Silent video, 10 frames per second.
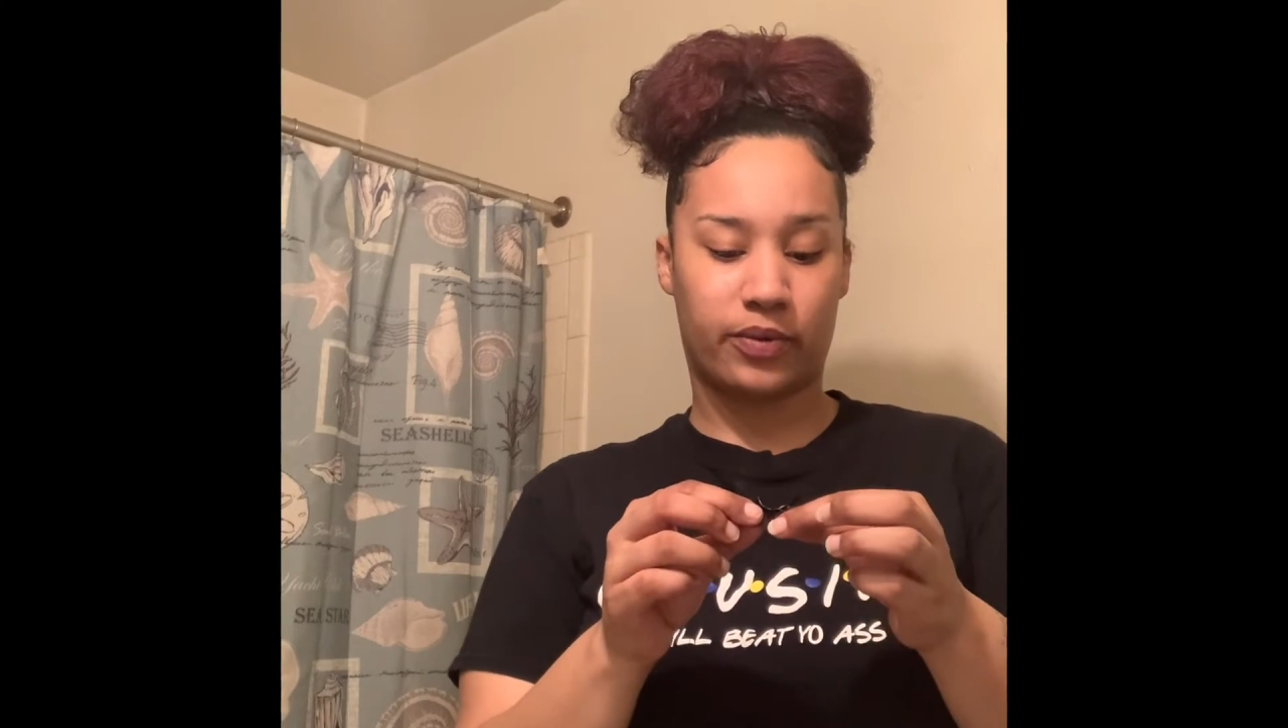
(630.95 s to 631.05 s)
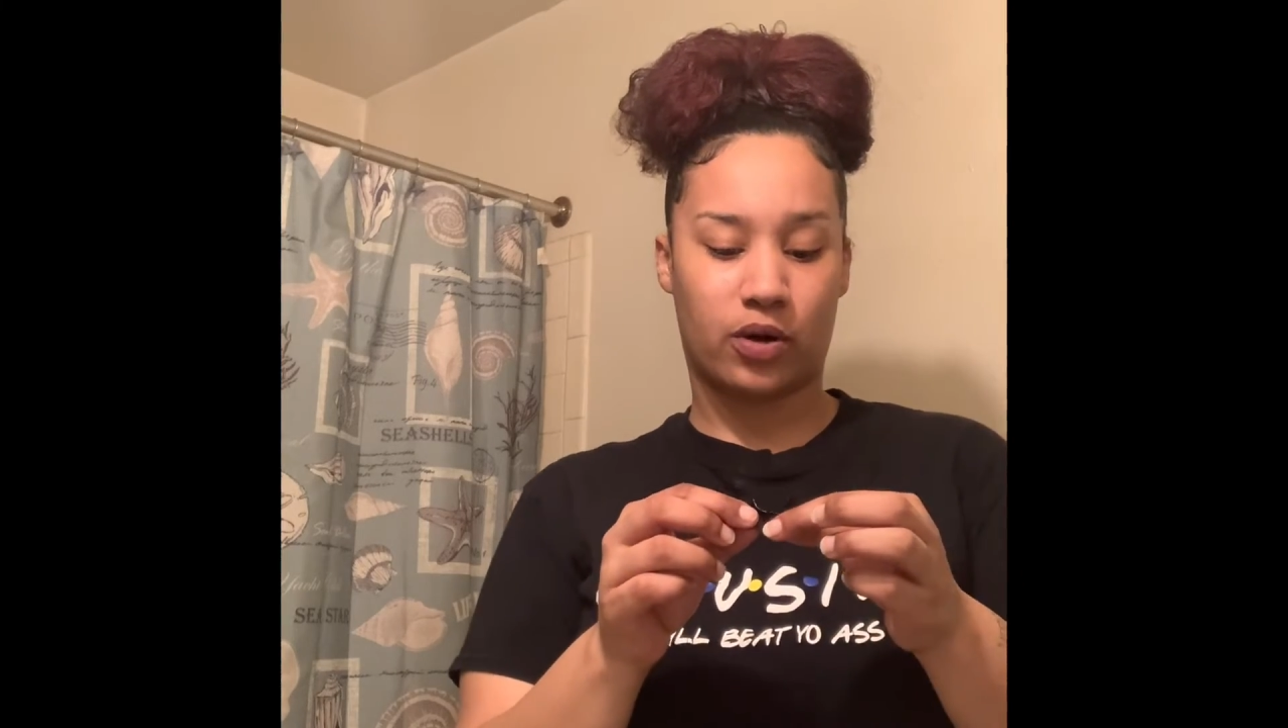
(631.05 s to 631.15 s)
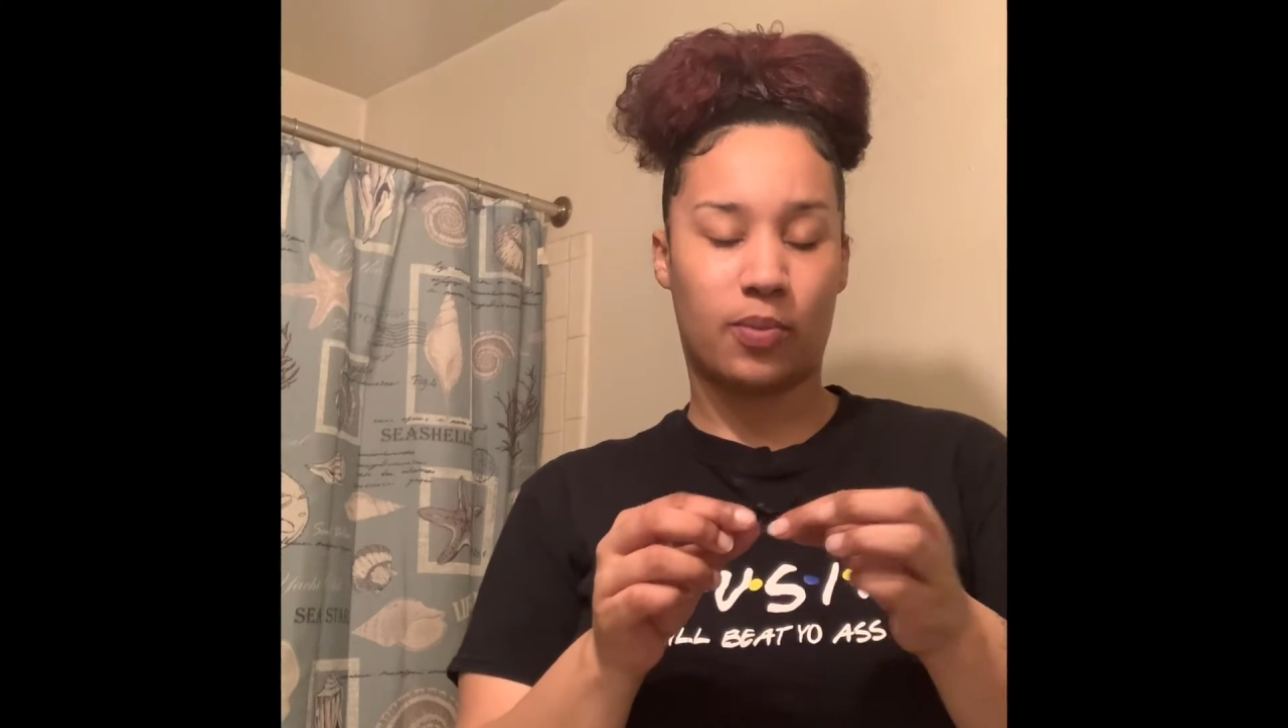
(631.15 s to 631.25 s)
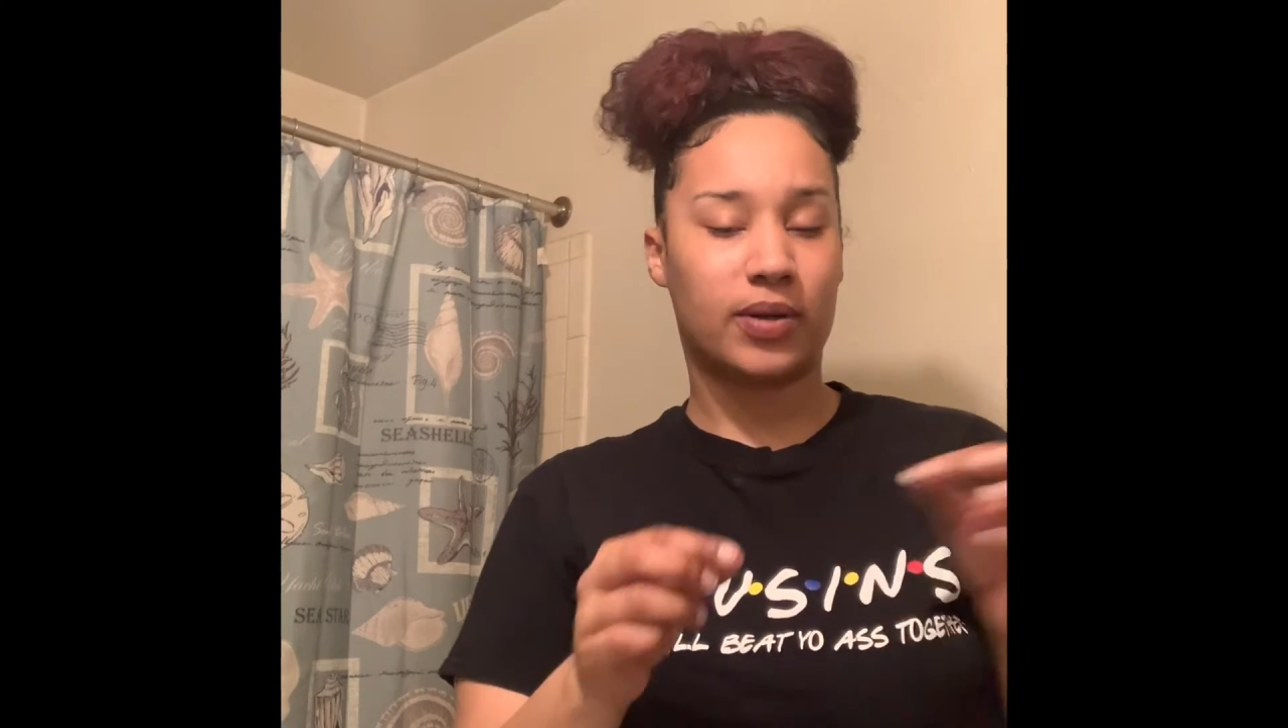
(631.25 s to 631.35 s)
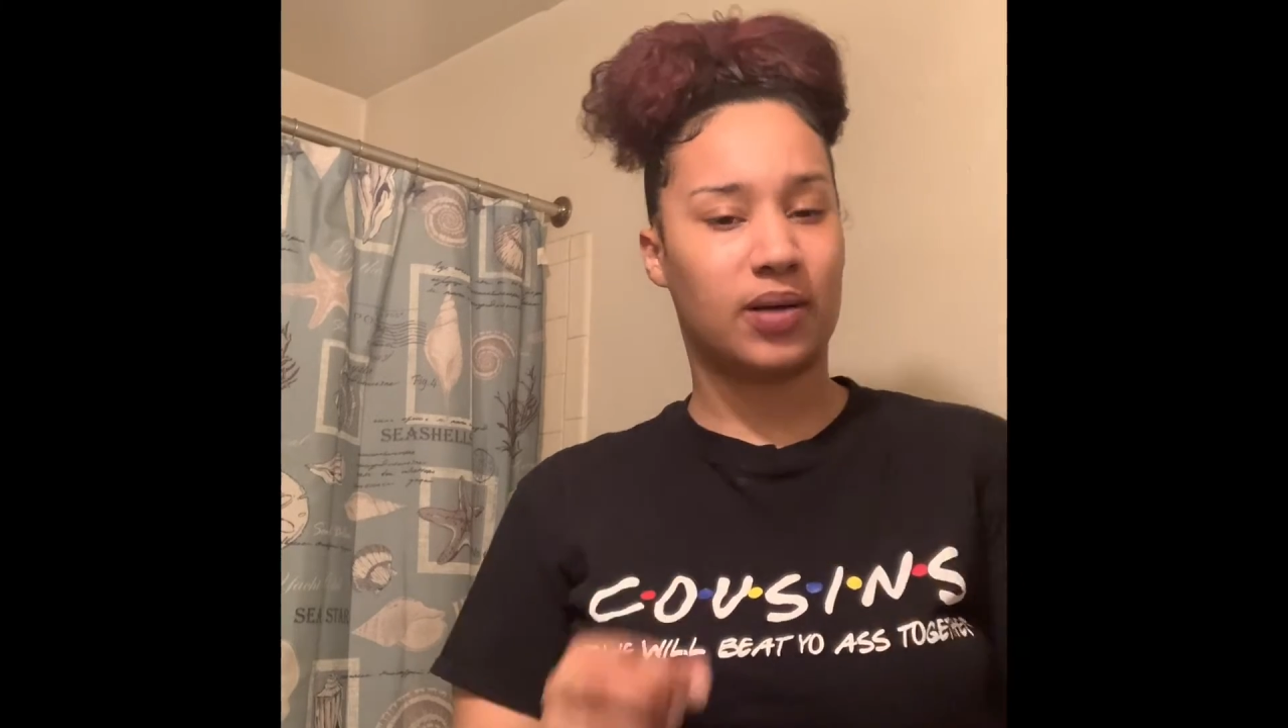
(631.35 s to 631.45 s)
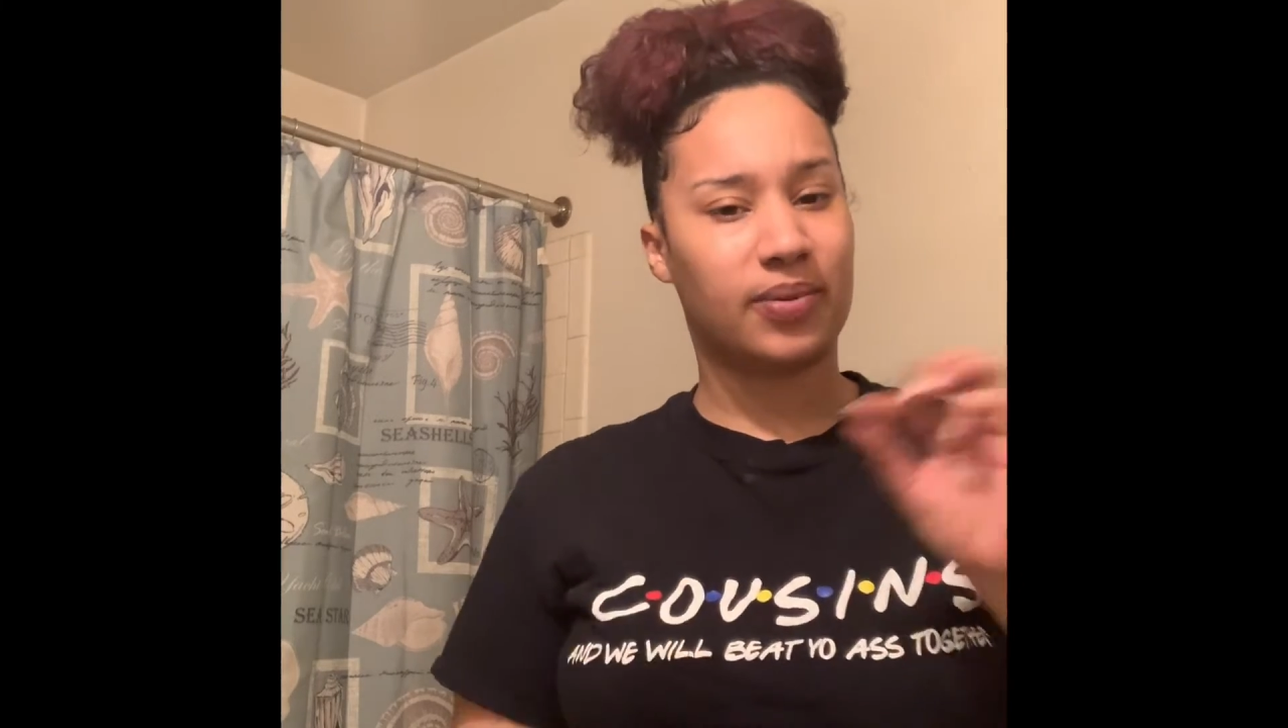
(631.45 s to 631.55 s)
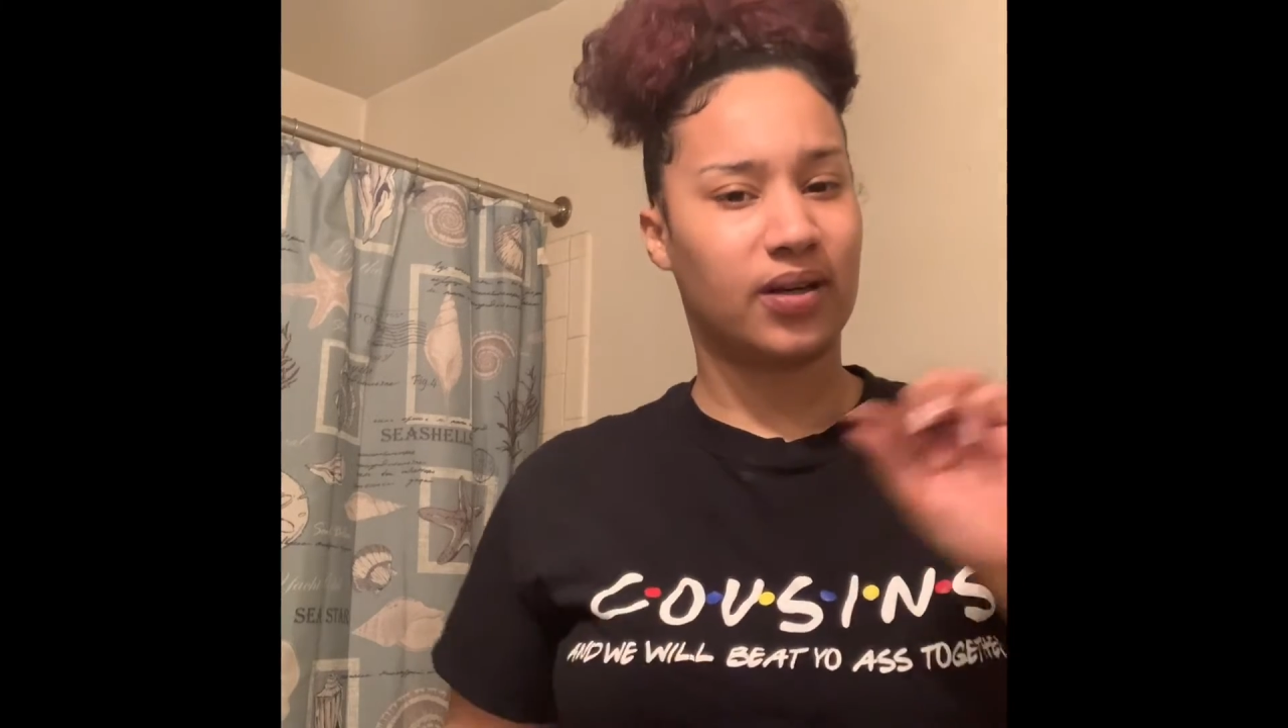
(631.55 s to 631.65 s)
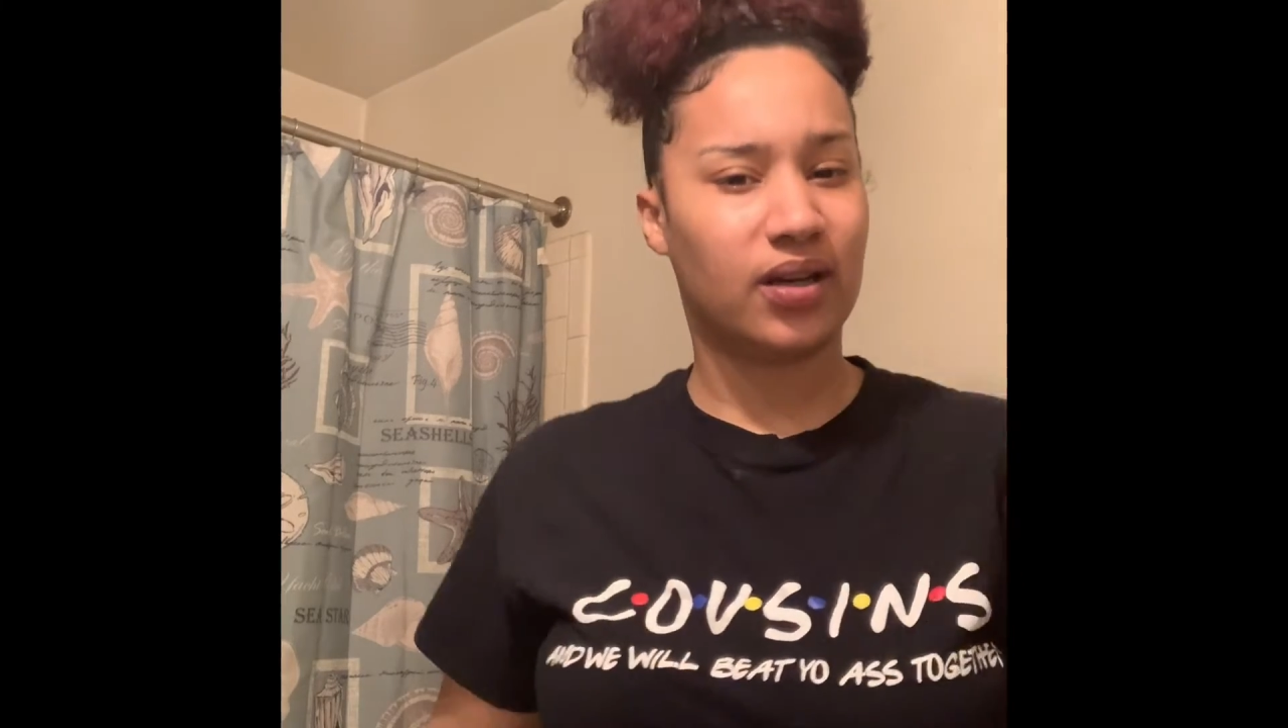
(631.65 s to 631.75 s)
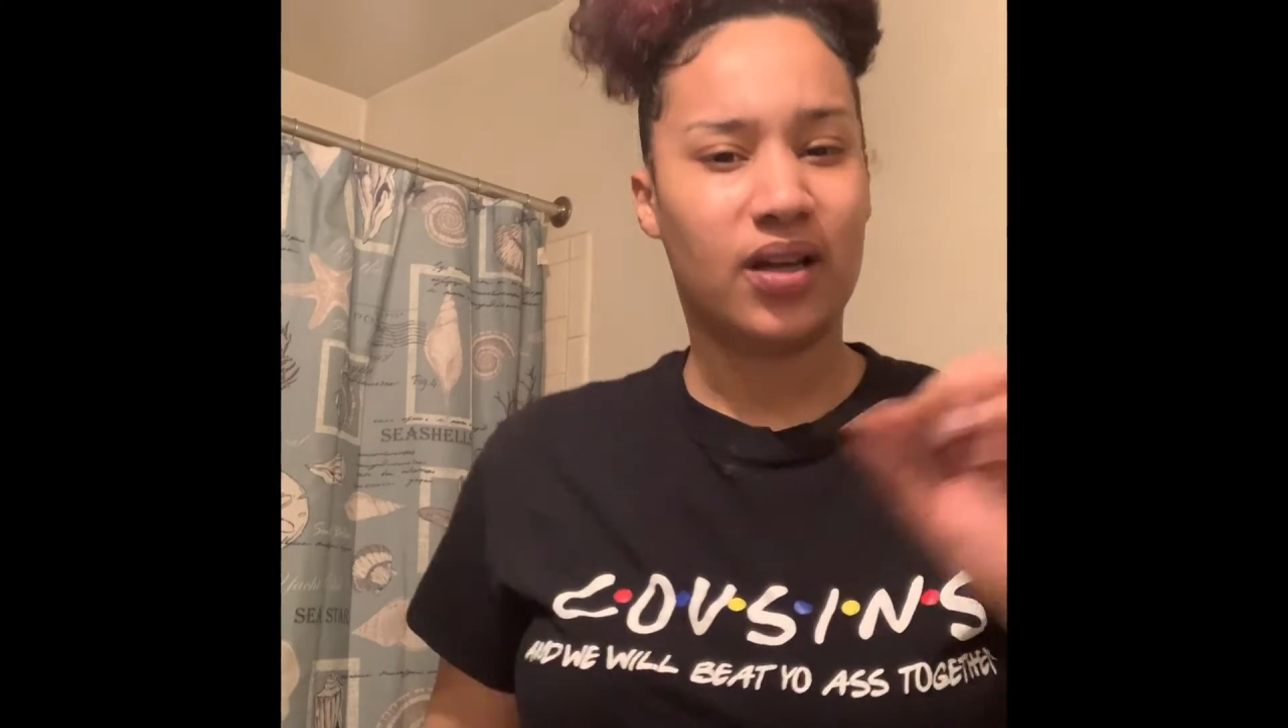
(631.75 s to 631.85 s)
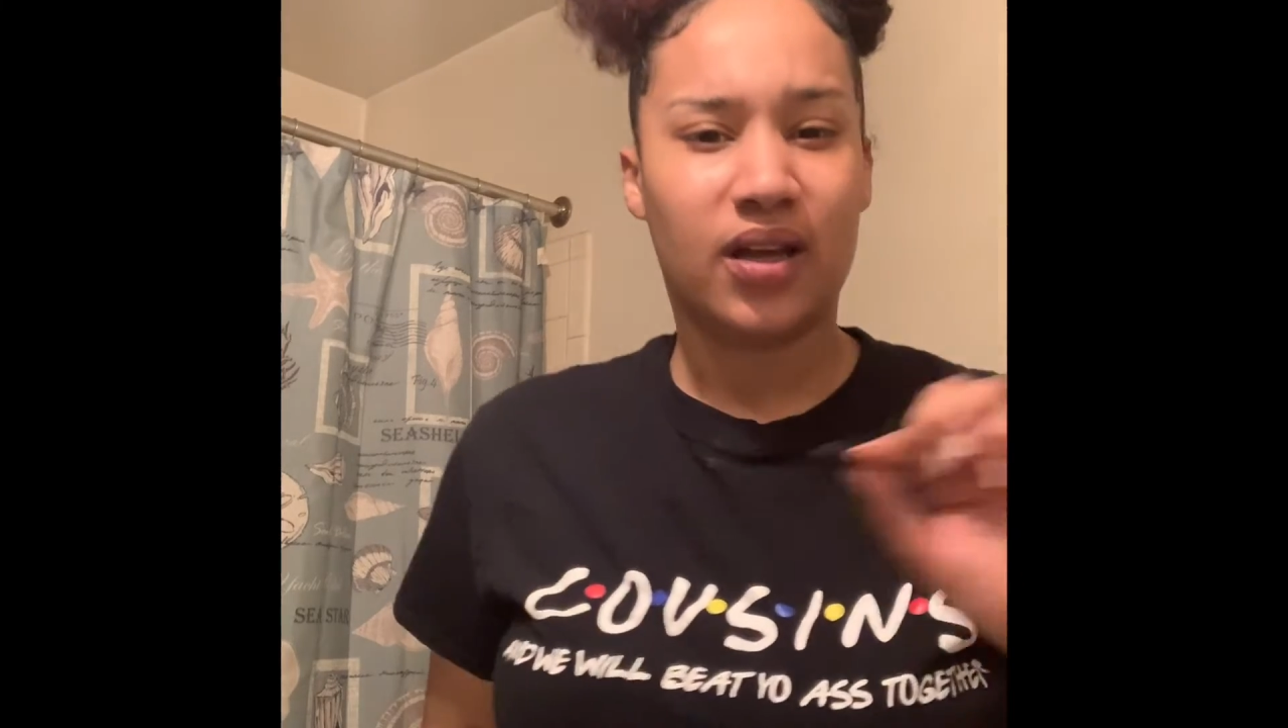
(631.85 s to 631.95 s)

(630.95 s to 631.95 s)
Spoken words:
to open up a